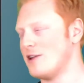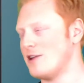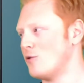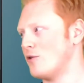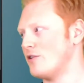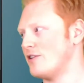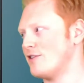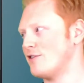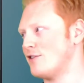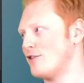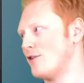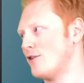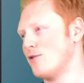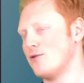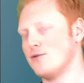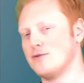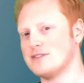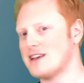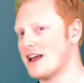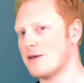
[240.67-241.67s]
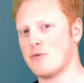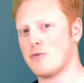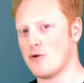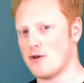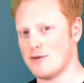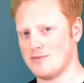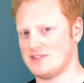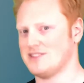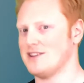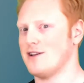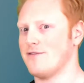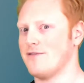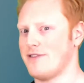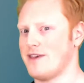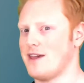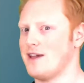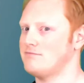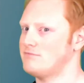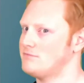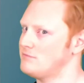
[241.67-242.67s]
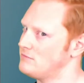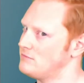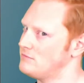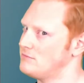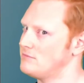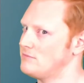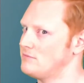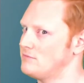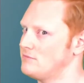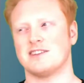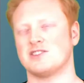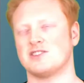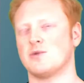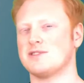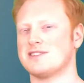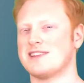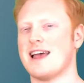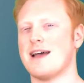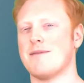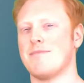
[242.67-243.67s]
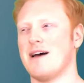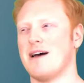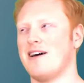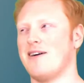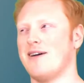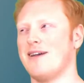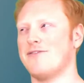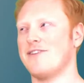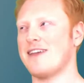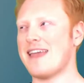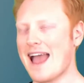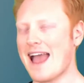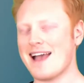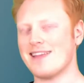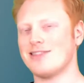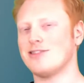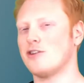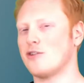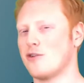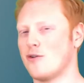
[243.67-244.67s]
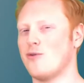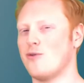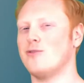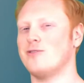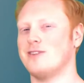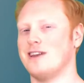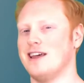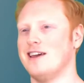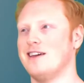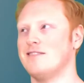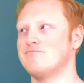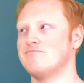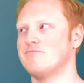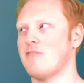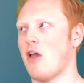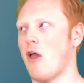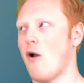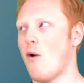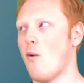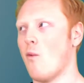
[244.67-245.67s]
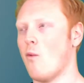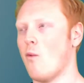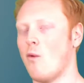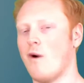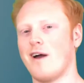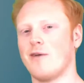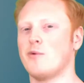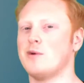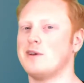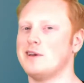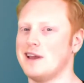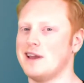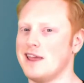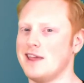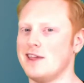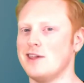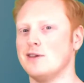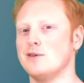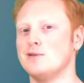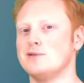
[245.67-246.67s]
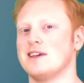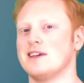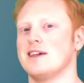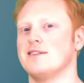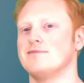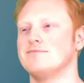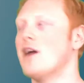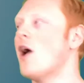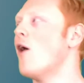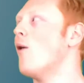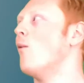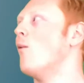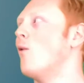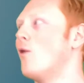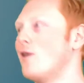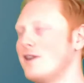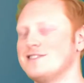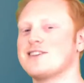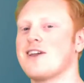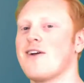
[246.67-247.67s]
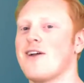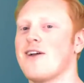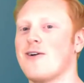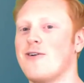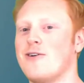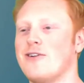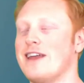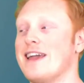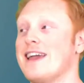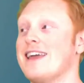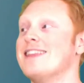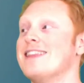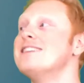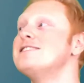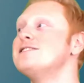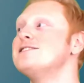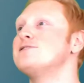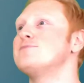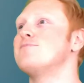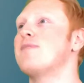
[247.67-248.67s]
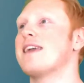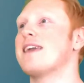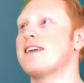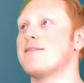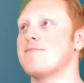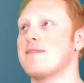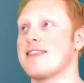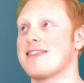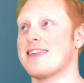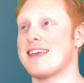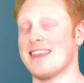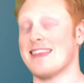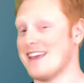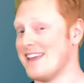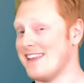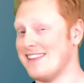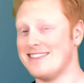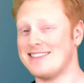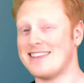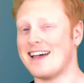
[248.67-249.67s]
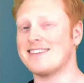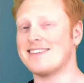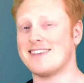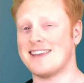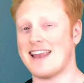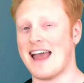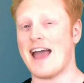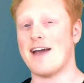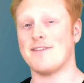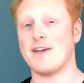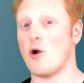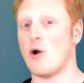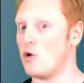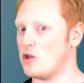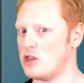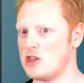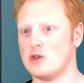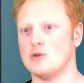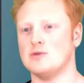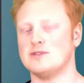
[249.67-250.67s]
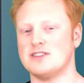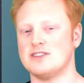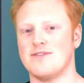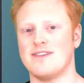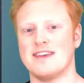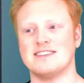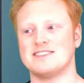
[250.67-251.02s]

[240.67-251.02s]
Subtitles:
in order to teleport himself there. So what's that about? If he had the gauntlet, why wouldn't he use it? What is going on here? This is making me think that he doesn't have it or use of